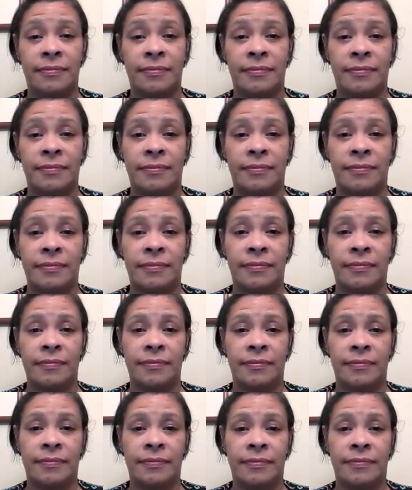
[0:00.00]

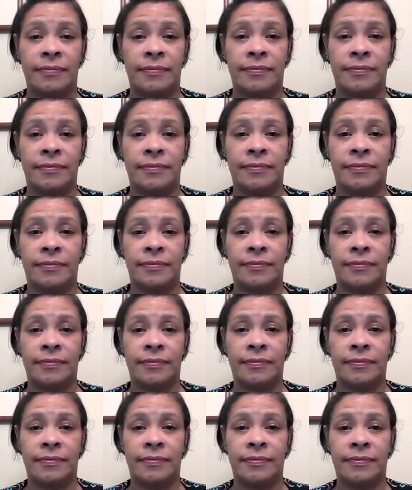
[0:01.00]

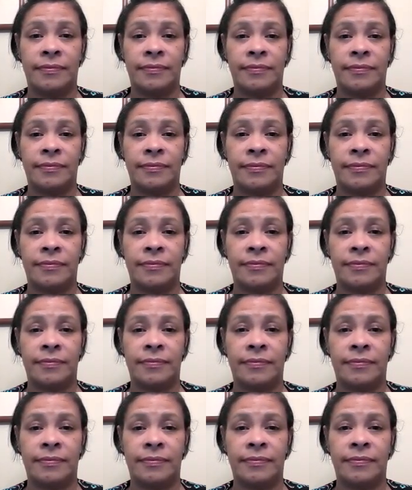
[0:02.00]

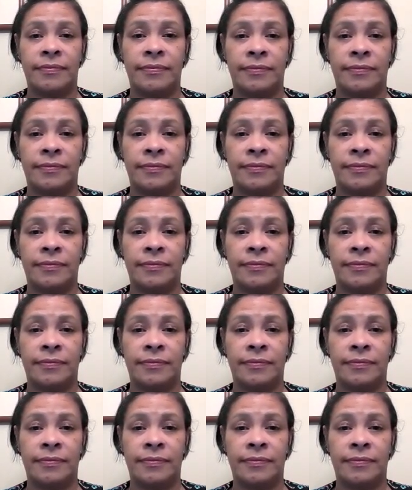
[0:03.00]
[no speech]